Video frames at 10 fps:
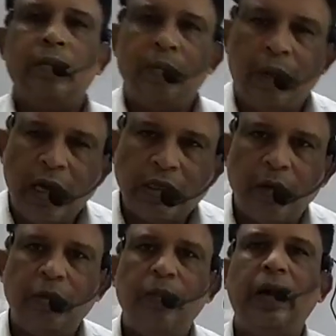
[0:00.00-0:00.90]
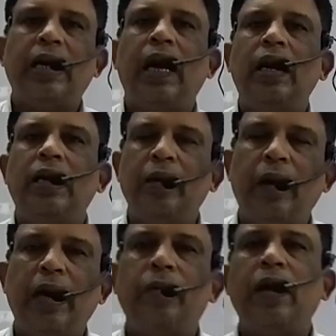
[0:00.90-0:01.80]
mass of the metal
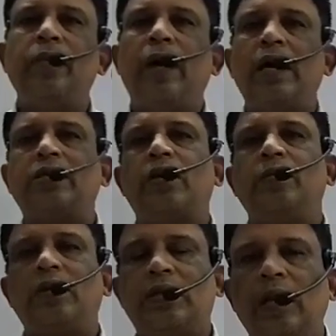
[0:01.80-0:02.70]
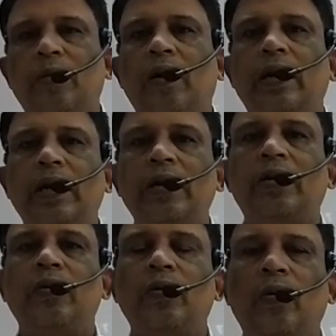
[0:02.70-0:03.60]
divided by mass of the silver
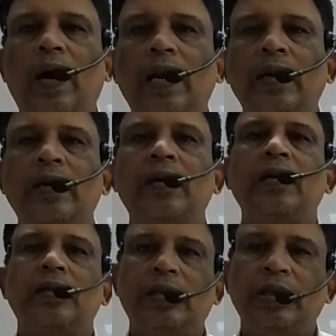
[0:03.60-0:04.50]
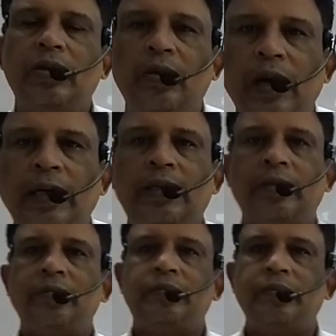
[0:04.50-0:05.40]
into
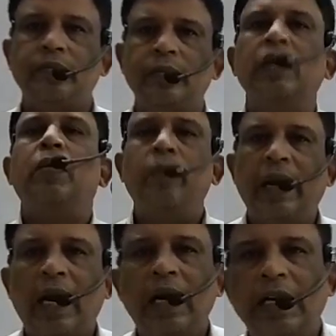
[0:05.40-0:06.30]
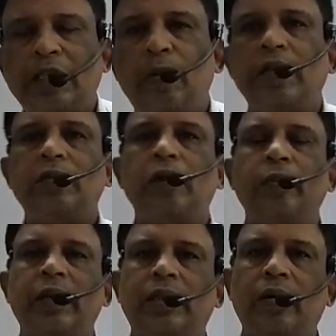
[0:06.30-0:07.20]
108. Metal
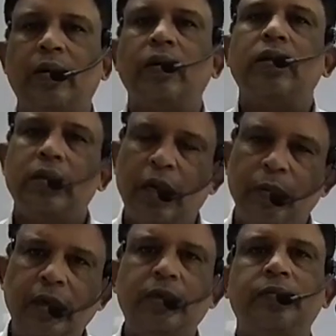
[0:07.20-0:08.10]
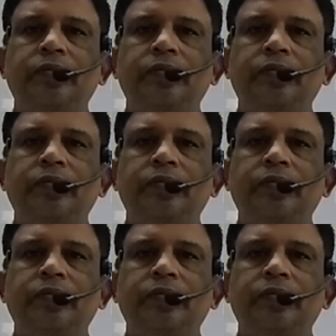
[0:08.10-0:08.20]
displacement method, that means